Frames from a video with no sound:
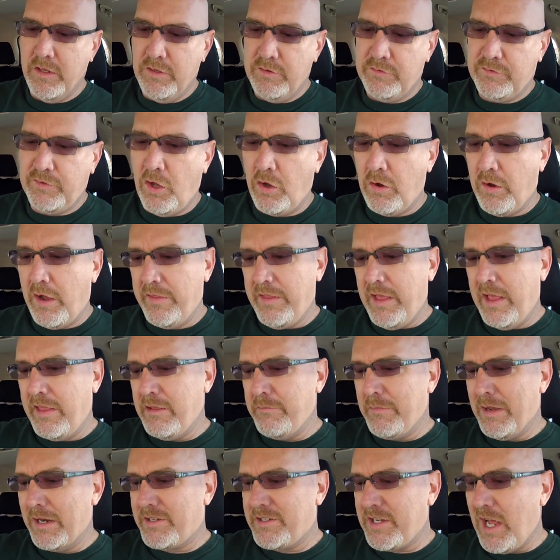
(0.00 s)
so, and then the
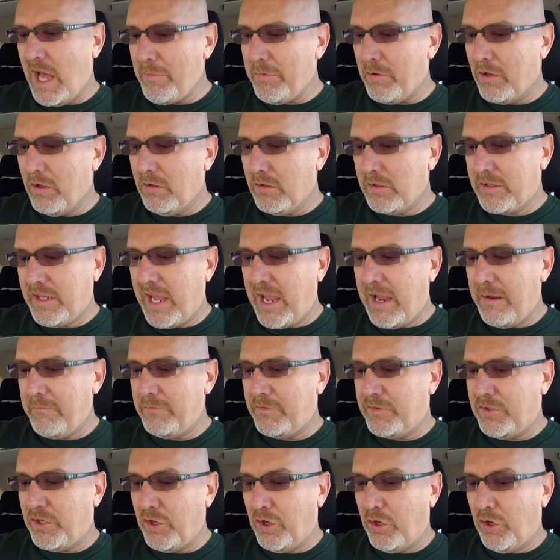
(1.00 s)
McDouble came
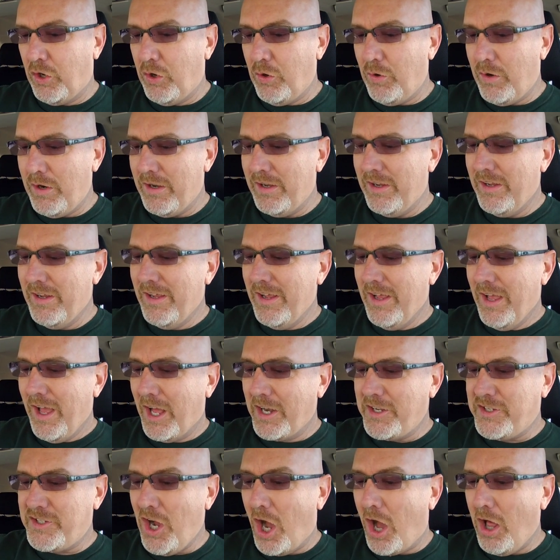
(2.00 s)
to
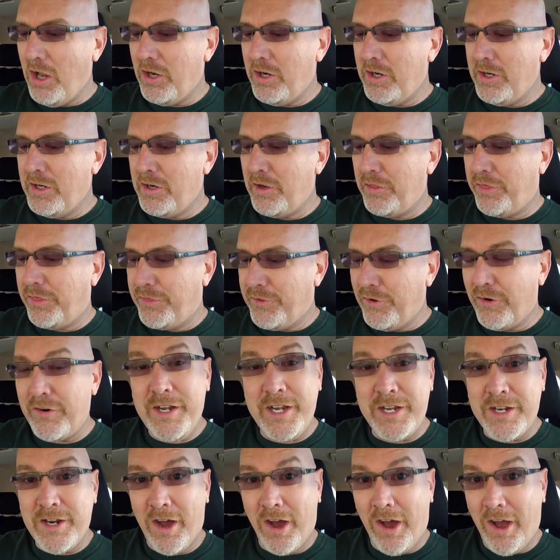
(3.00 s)
a dollar
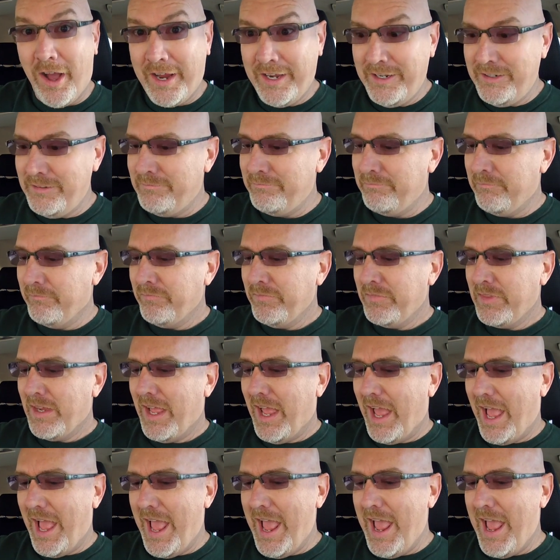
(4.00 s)
thirty-nine,
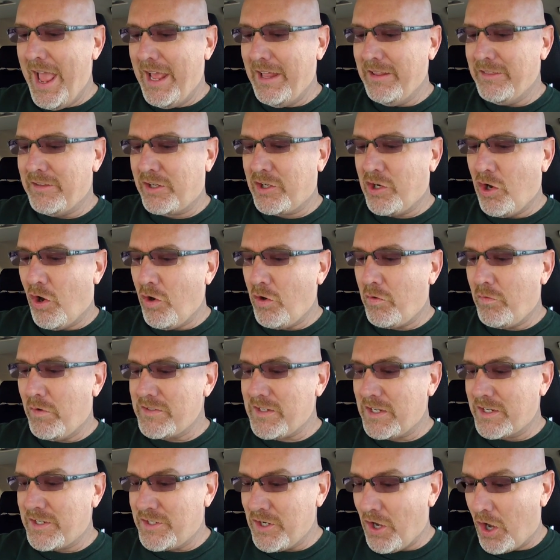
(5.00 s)
and the Coke was
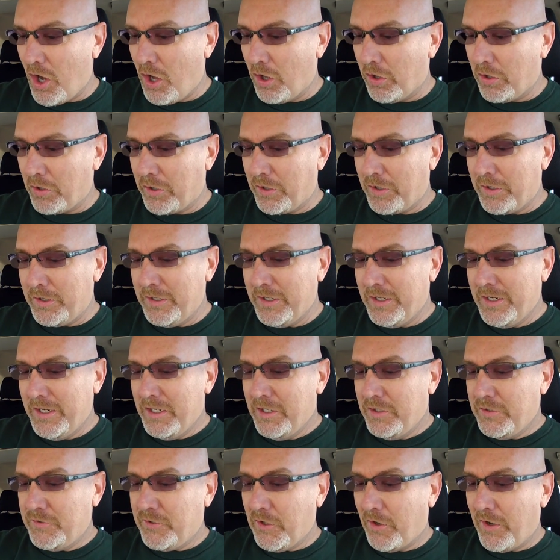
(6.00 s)
a dollar,
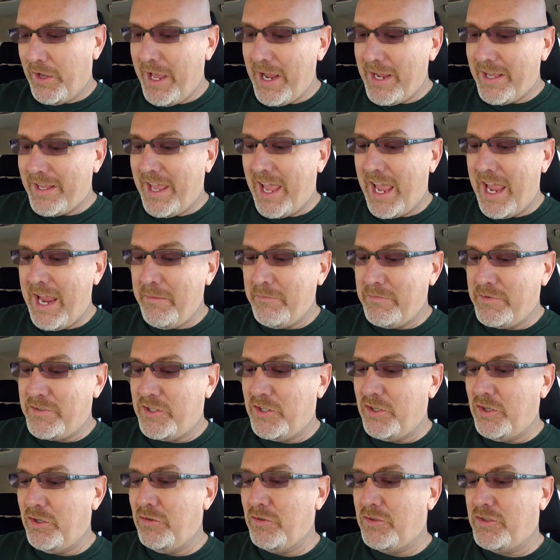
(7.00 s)
so it came
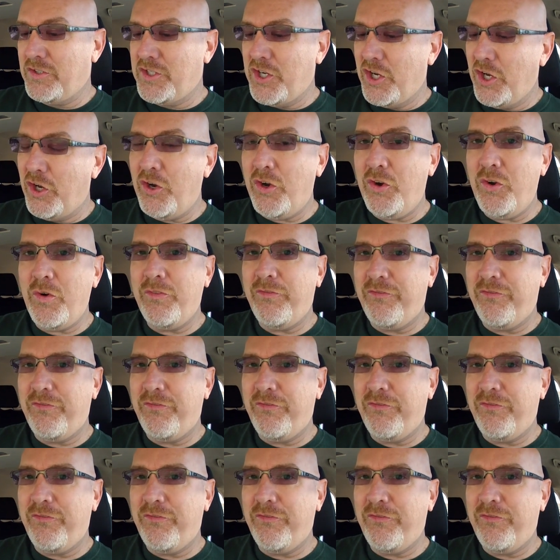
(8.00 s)
to two